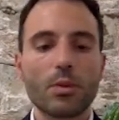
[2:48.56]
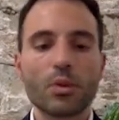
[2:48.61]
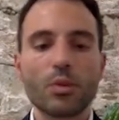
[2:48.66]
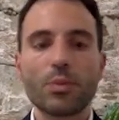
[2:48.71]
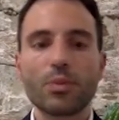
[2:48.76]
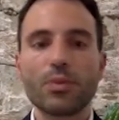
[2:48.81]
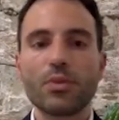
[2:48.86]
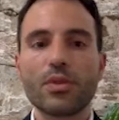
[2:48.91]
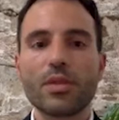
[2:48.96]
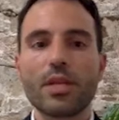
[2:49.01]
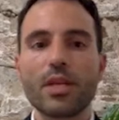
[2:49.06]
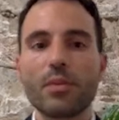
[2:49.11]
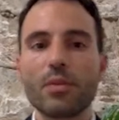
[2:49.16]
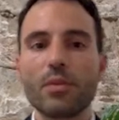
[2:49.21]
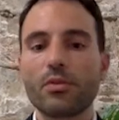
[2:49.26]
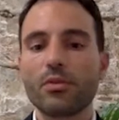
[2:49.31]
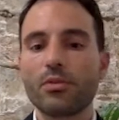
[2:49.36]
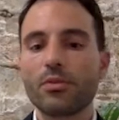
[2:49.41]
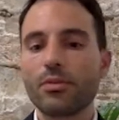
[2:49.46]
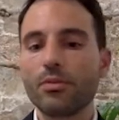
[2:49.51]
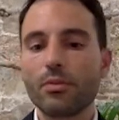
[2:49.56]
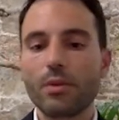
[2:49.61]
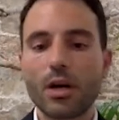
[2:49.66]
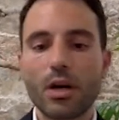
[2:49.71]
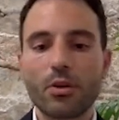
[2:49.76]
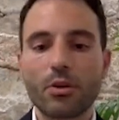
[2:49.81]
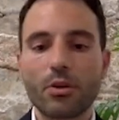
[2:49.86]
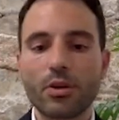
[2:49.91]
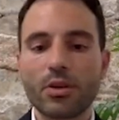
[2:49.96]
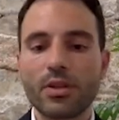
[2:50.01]
to put the name of our
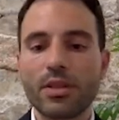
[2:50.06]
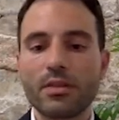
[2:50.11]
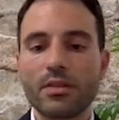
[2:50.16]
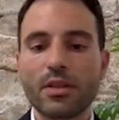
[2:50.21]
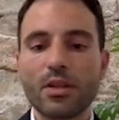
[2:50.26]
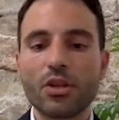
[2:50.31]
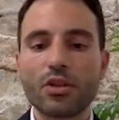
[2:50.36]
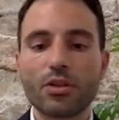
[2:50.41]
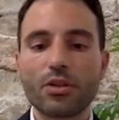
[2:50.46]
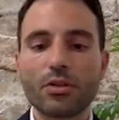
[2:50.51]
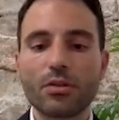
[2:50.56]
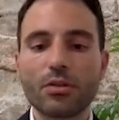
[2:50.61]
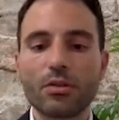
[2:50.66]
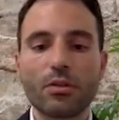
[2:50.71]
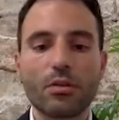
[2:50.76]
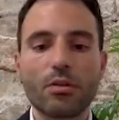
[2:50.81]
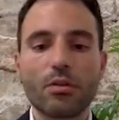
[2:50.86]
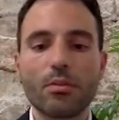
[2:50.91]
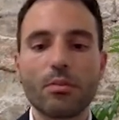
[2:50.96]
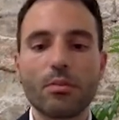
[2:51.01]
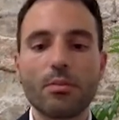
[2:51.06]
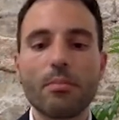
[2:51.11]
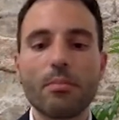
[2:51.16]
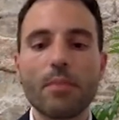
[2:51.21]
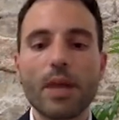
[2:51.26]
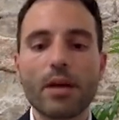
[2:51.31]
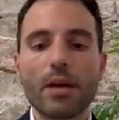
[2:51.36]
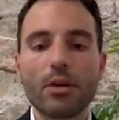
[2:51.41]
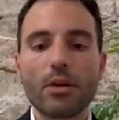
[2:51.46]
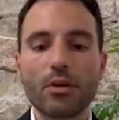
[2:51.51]
organization or
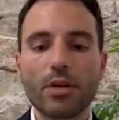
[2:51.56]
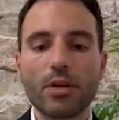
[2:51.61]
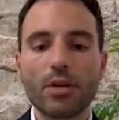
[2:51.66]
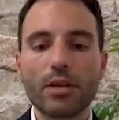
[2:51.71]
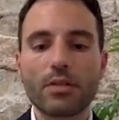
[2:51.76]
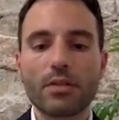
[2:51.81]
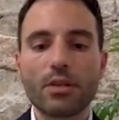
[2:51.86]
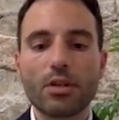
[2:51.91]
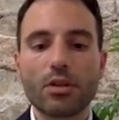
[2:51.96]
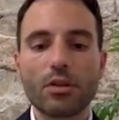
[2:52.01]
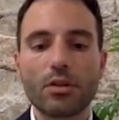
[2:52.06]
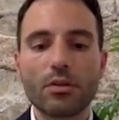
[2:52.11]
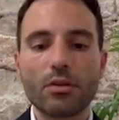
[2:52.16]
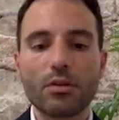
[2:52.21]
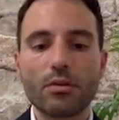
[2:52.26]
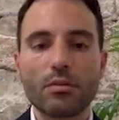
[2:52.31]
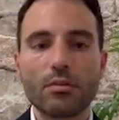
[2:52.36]
my organization.